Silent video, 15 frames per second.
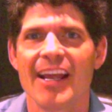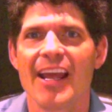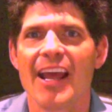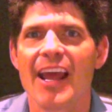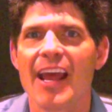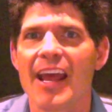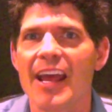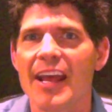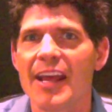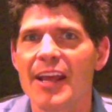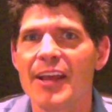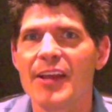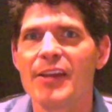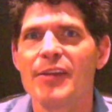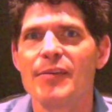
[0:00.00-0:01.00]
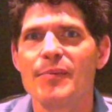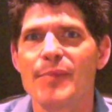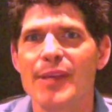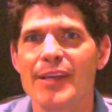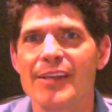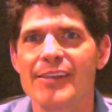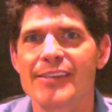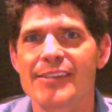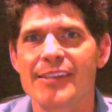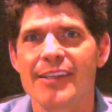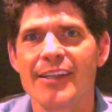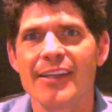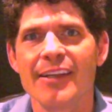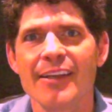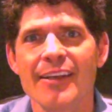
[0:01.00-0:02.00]
A, B,
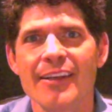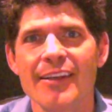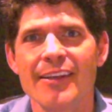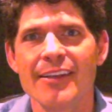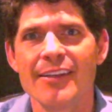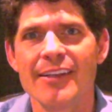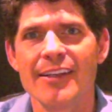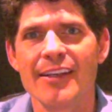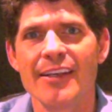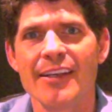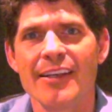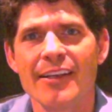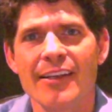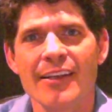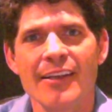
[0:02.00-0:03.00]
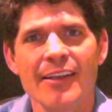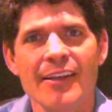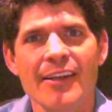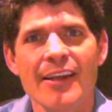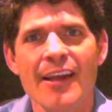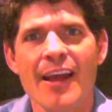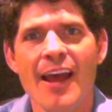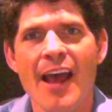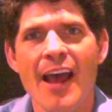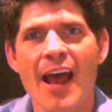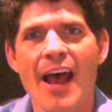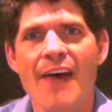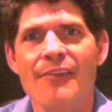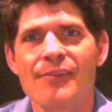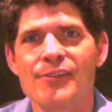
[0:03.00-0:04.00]
C, D, E,
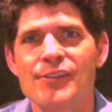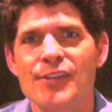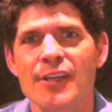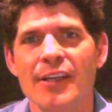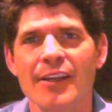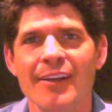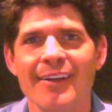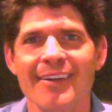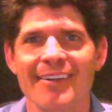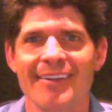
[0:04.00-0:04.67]
F, G,